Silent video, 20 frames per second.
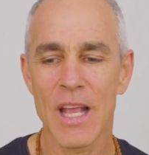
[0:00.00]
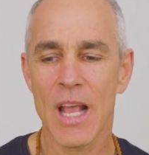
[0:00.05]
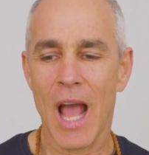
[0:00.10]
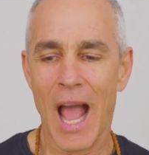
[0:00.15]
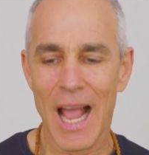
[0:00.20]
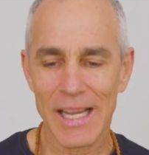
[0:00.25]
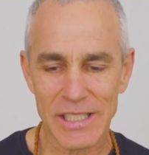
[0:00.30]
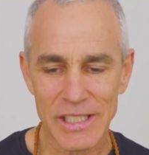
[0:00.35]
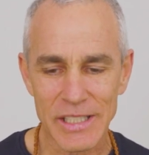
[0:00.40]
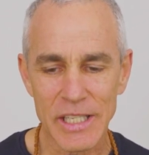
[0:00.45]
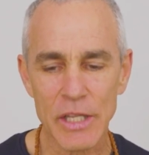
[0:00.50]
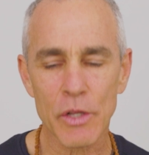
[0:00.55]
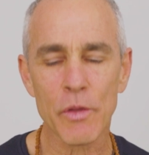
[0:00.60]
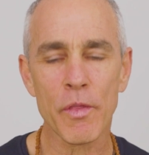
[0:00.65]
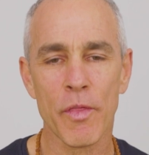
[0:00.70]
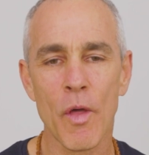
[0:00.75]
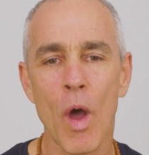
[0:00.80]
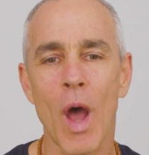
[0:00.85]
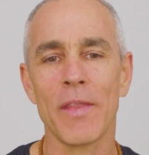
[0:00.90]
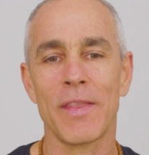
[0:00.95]
I still
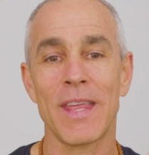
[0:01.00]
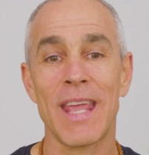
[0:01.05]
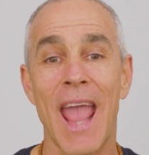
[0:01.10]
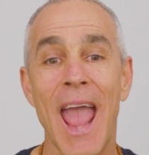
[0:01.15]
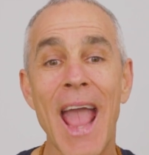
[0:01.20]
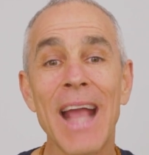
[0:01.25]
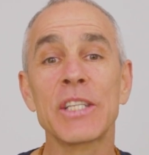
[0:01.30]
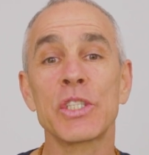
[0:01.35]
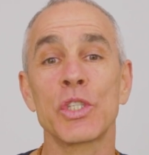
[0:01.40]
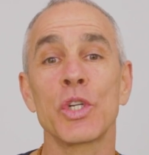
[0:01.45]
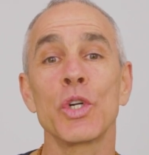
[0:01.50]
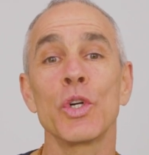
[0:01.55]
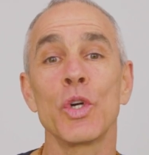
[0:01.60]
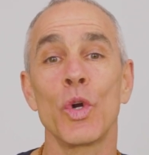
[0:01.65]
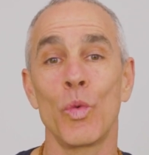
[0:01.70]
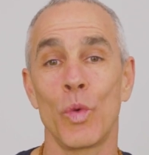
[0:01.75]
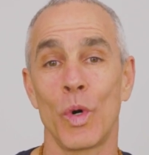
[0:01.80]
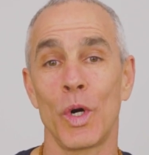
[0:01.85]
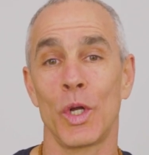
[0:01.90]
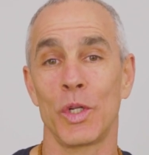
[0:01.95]
thought the
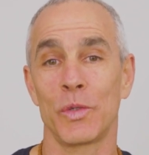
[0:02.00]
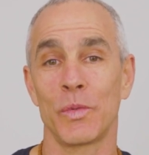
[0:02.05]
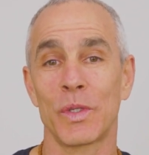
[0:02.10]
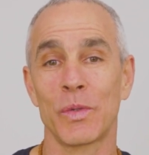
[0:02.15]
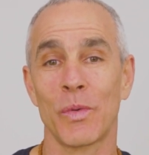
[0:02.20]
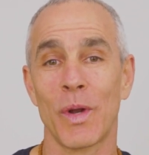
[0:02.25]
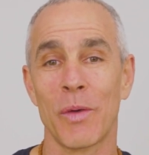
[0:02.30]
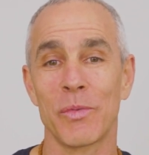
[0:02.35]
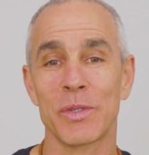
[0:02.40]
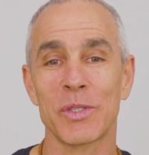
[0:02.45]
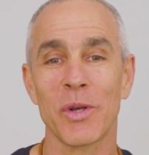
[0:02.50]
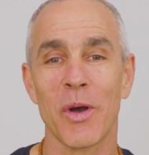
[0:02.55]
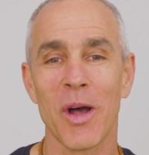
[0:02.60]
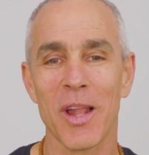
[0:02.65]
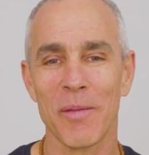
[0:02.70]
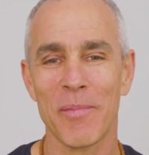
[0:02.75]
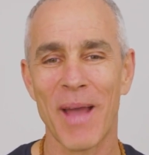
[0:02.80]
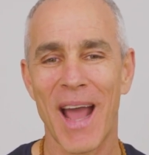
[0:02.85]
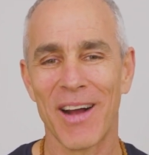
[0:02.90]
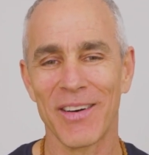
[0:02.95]
external world was what it was all
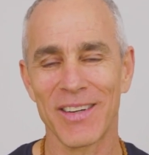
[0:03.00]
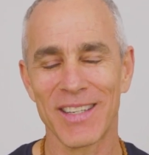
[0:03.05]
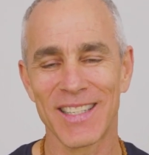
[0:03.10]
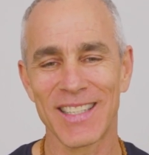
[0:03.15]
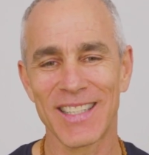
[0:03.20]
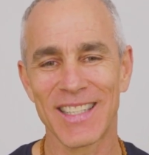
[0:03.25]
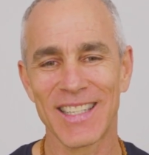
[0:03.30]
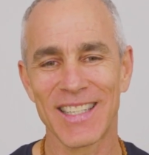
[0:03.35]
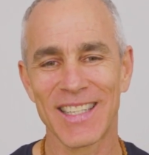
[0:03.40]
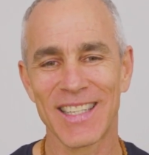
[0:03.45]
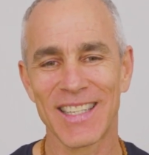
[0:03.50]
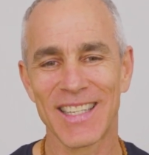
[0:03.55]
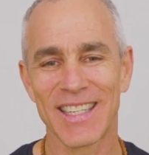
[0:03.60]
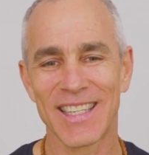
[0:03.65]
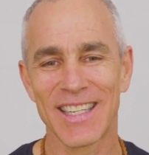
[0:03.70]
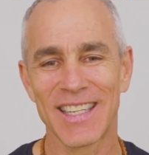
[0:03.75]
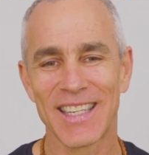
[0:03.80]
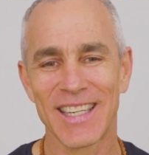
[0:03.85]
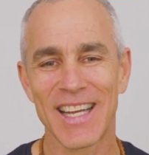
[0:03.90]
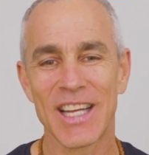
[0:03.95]
about.
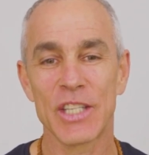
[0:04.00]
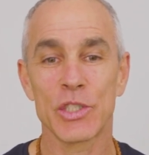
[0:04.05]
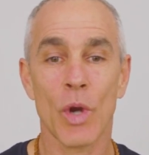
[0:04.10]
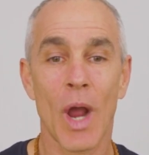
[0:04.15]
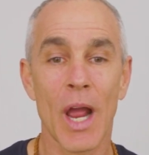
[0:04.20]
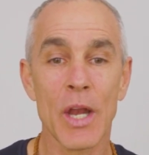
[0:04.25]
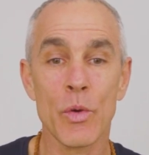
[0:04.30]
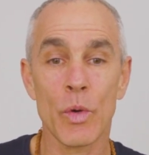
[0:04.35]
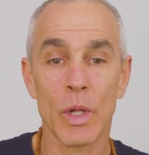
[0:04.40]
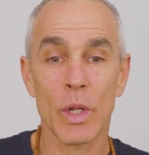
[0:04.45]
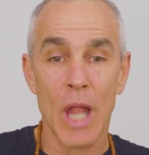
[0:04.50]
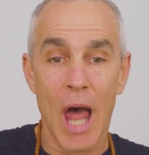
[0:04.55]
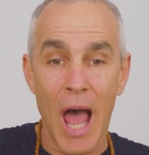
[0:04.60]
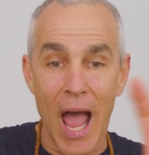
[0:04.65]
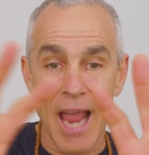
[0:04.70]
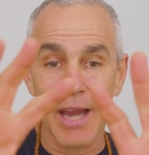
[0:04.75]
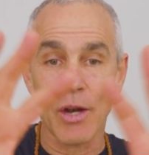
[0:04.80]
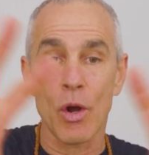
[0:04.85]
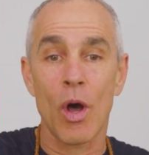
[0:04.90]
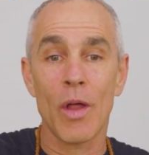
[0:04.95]
Trying to
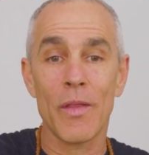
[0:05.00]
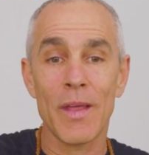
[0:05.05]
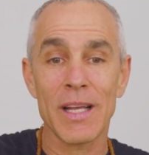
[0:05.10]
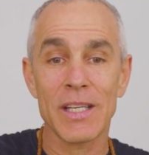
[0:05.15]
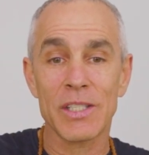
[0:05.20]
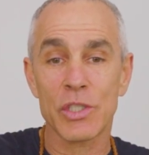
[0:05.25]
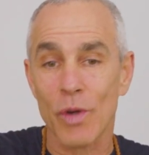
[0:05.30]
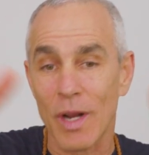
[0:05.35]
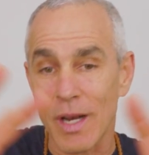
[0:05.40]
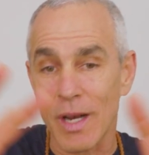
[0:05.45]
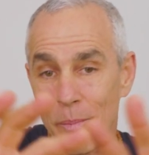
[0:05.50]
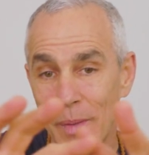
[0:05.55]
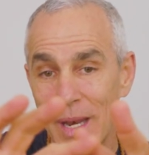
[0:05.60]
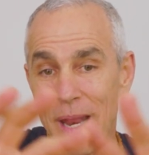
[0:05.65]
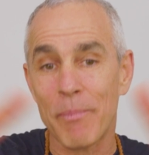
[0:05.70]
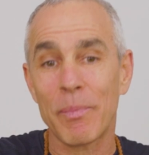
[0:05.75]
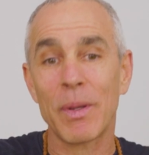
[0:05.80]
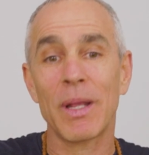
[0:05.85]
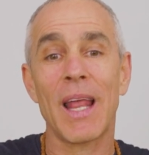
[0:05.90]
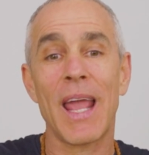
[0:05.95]
align all this, trying to
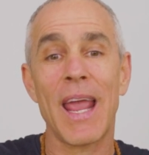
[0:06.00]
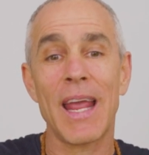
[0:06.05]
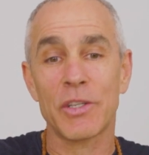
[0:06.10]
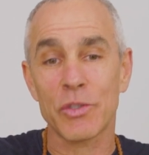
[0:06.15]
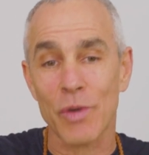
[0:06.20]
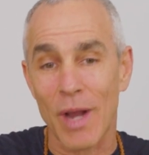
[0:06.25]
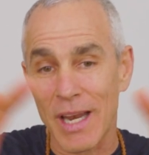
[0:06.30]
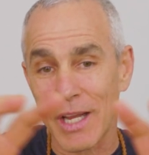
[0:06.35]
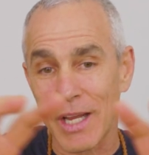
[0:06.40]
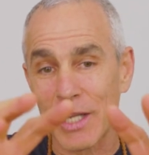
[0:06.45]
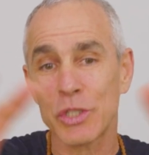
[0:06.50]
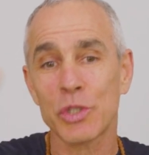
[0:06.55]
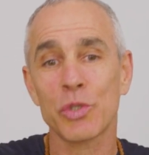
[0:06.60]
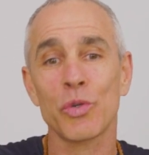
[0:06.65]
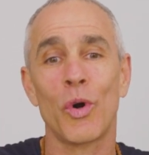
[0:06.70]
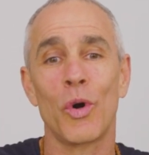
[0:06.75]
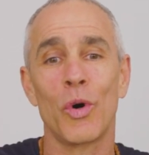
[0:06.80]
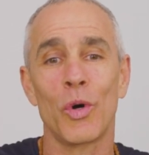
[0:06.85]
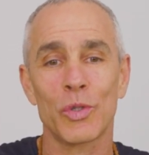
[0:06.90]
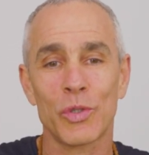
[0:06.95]
manipulate, trying to
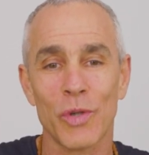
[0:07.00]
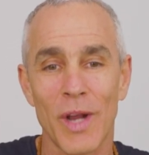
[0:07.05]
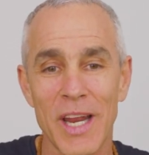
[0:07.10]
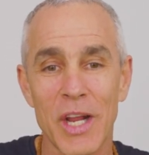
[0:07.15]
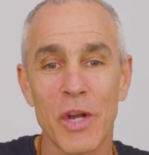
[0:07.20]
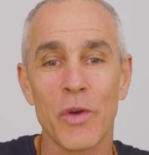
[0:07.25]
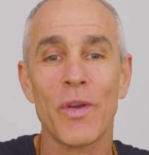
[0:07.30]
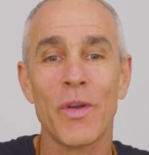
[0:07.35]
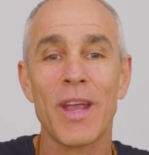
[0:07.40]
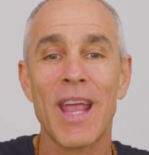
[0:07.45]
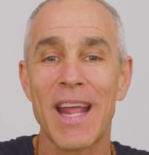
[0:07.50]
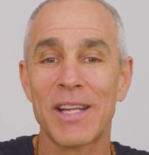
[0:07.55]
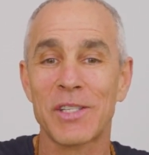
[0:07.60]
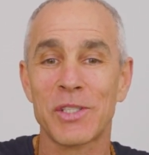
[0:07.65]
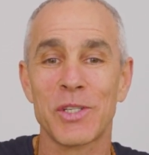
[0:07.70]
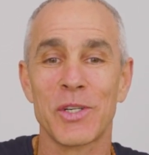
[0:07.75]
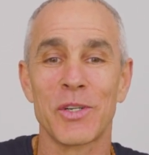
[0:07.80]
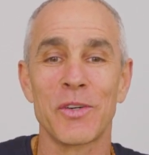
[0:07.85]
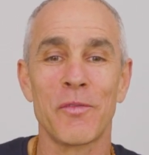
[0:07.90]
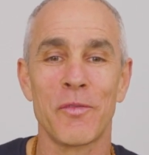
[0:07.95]
control, trying to create
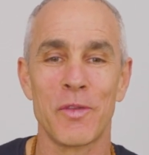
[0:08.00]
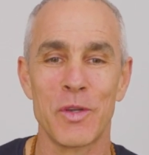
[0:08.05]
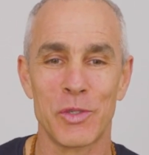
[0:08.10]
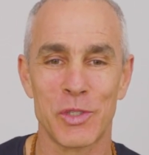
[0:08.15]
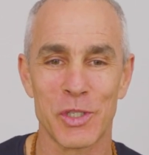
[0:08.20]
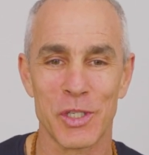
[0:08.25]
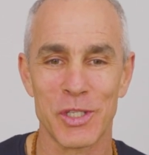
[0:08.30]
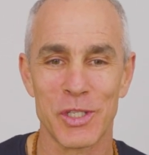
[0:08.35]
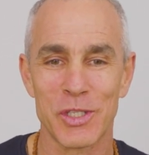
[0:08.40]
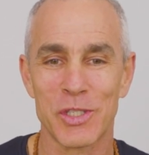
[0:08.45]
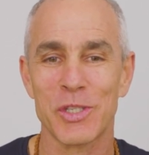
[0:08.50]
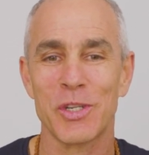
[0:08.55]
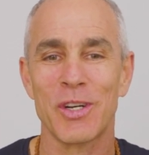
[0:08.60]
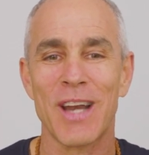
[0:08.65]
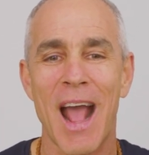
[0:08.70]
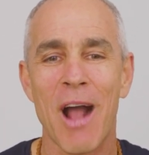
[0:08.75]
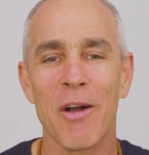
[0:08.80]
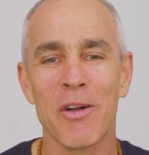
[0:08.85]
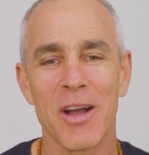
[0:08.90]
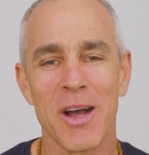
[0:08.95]
certain futures, certain
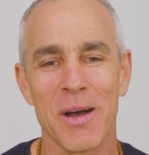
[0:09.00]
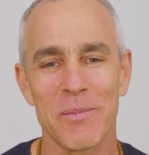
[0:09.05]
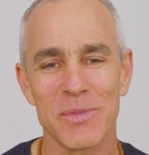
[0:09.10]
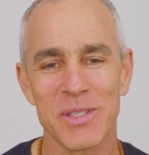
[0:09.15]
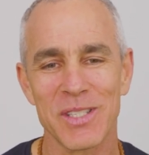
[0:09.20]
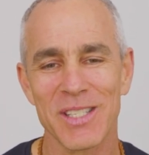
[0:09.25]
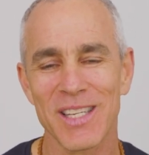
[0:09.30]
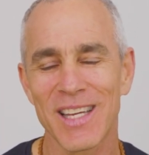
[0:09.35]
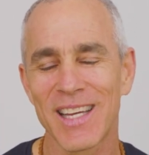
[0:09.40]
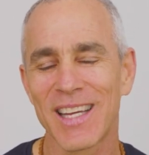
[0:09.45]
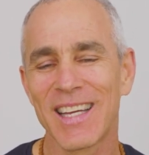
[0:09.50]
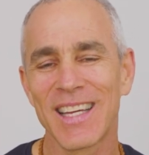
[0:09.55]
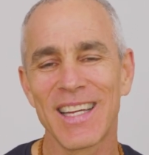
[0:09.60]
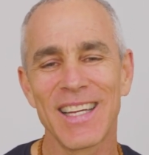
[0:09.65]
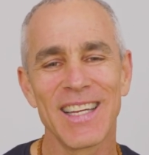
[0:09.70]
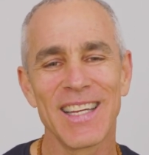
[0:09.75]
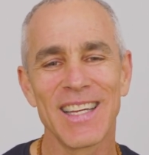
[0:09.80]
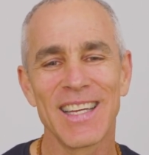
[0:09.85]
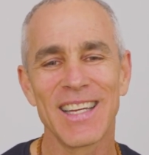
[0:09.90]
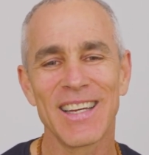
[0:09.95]
outcomes.
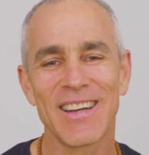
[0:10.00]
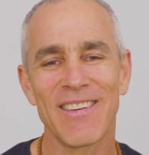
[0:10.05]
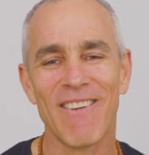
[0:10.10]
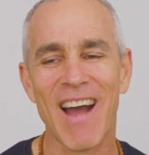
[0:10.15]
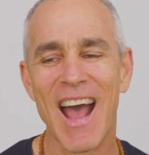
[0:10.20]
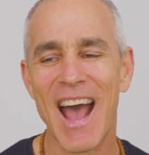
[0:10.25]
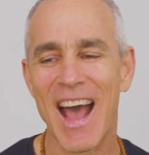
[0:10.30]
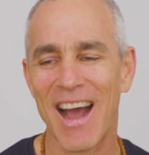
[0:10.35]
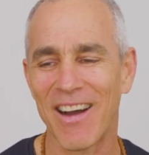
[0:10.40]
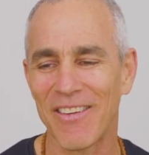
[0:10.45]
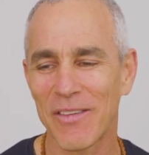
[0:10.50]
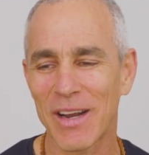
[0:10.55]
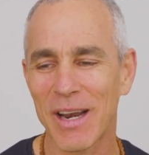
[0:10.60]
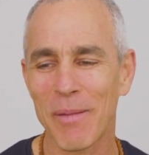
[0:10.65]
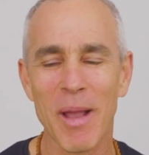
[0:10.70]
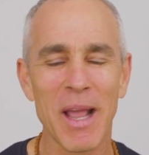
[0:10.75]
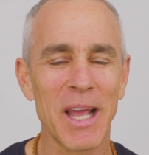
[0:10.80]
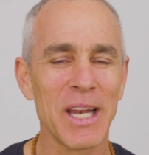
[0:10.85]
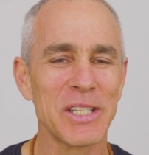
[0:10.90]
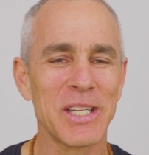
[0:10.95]
Wow, when am
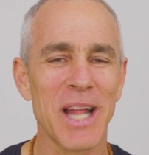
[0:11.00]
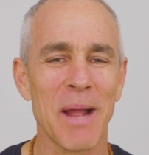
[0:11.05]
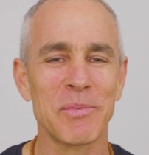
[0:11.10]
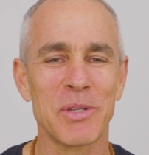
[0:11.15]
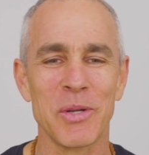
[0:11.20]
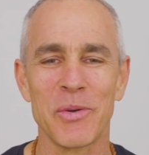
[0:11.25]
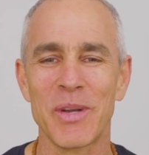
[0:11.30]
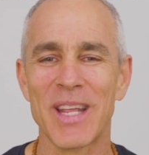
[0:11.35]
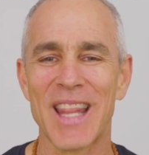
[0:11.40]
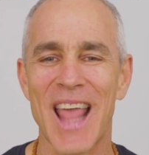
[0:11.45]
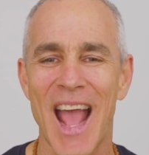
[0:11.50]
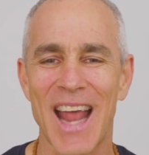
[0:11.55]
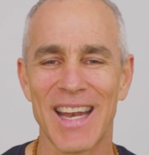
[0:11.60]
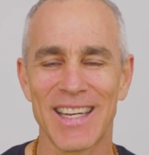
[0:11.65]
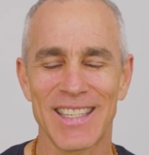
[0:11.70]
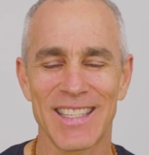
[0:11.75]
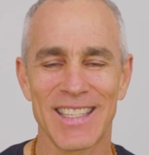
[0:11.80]
I going to stop doing that?